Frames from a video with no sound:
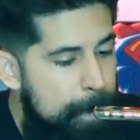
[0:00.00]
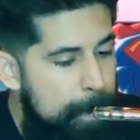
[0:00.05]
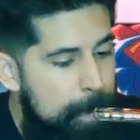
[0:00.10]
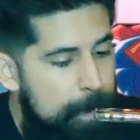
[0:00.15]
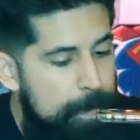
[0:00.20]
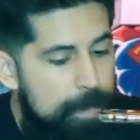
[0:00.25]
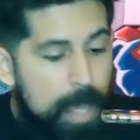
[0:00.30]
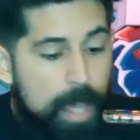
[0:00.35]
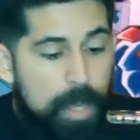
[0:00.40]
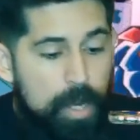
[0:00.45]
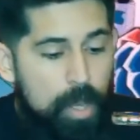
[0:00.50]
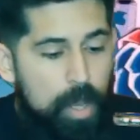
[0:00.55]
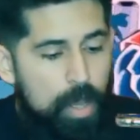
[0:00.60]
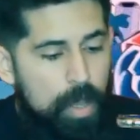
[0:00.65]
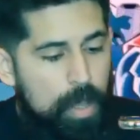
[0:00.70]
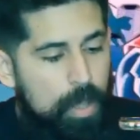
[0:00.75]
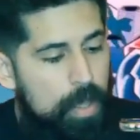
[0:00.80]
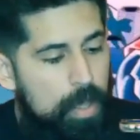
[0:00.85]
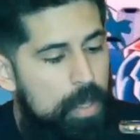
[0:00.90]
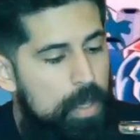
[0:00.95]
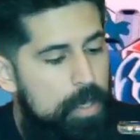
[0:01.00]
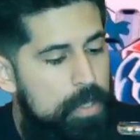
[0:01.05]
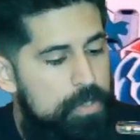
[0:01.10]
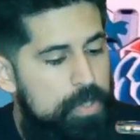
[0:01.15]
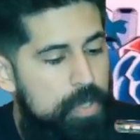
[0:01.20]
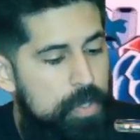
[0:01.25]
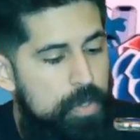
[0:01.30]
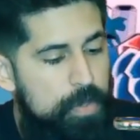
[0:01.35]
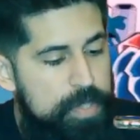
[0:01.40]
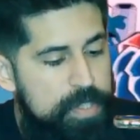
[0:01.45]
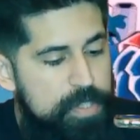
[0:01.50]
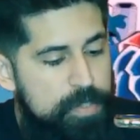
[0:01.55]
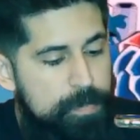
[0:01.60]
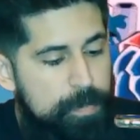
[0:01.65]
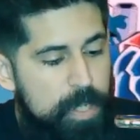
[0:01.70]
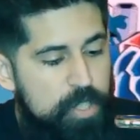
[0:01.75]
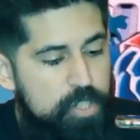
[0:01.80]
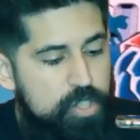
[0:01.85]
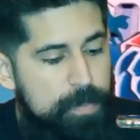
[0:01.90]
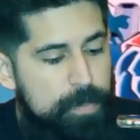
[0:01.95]
Not all. So this
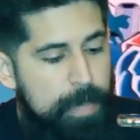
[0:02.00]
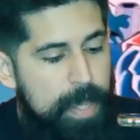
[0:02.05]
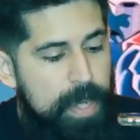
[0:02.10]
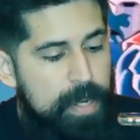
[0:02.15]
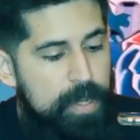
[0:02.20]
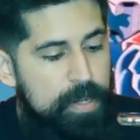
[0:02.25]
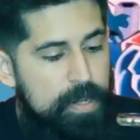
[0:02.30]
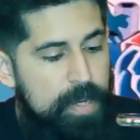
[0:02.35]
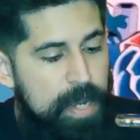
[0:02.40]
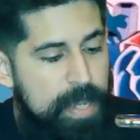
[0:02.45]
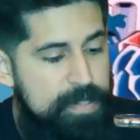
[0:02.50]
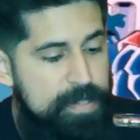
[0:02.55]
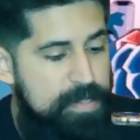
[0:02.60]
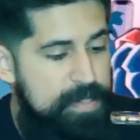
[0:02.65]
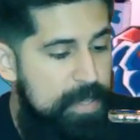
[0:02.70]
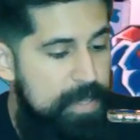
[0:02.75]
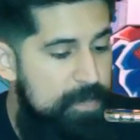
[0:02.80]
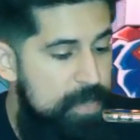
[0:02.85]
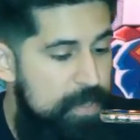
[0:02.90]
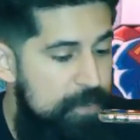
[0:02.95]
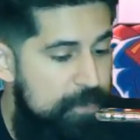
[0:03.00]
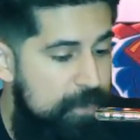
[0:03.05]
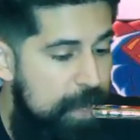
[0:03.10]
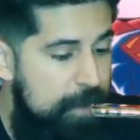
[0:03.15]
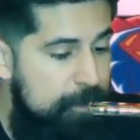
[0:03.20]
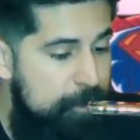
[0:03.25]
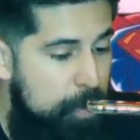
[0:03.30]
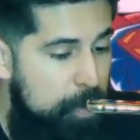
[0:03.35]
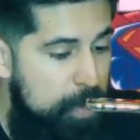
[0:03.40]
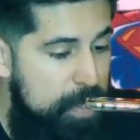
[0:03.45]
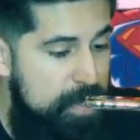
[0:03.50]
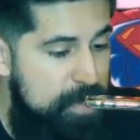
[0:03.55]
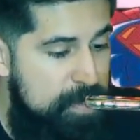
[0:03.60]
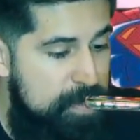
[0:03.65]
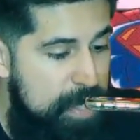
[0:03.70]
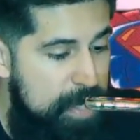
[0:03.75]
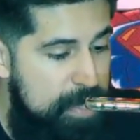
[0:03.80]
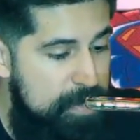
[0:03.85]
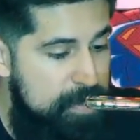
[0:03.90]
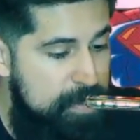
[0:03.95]
Martian Manhunter has 75 points
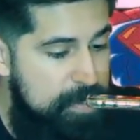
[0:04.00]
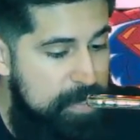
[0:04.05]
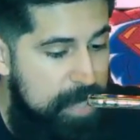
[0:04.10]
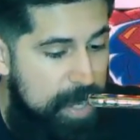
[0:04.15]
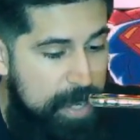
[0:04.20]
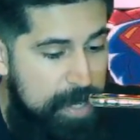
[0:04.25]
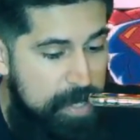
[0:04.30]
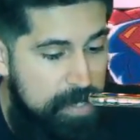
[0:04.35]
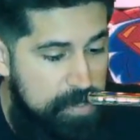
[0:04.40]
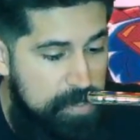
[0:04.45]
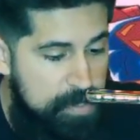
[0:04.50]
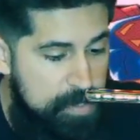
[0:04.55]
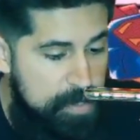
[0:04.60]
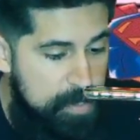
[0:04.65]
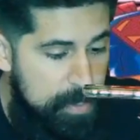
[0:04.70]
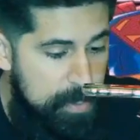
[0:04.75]
as his highest.